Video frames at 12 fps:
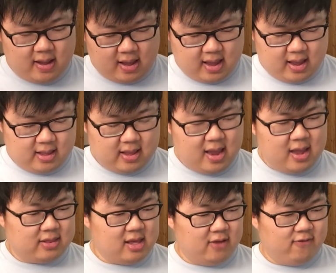And
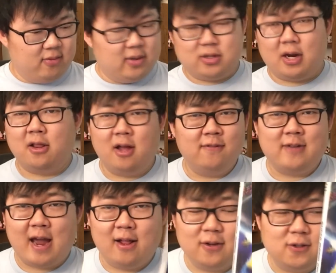yeah, thank you very much. I love
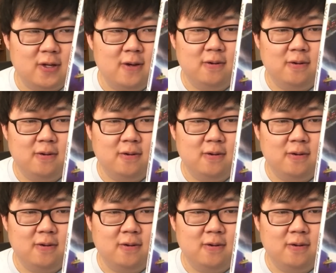Galaxy.